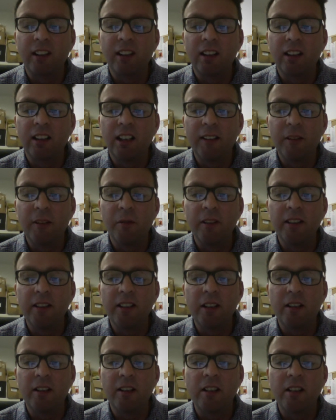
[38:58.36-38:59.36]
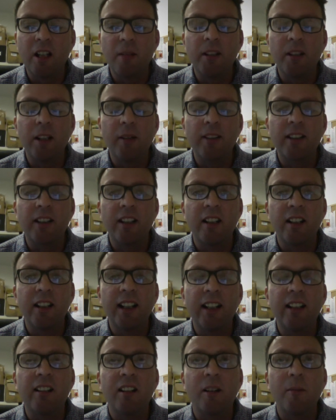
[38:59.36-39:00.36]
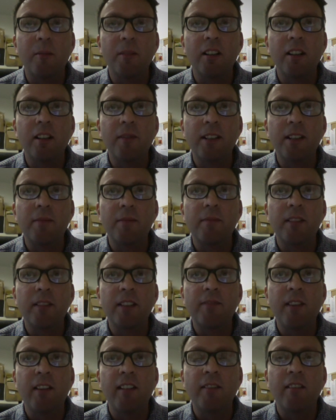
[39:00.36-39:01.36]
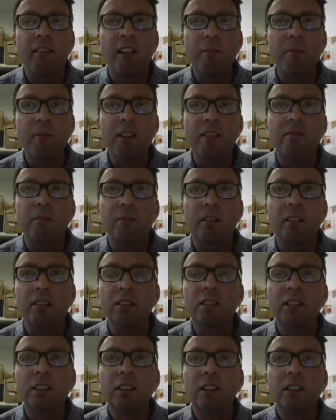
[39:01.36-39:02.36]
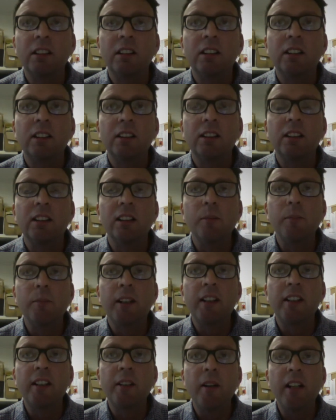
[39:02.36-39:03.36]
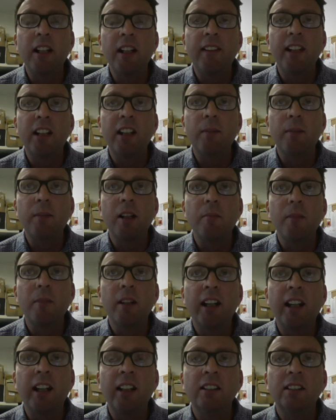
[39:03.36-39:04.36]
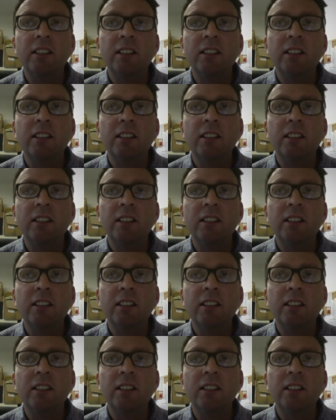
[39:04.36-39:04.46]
I think once you go below a certain income, life is, is very, very miserable. Uh, because you only think about money.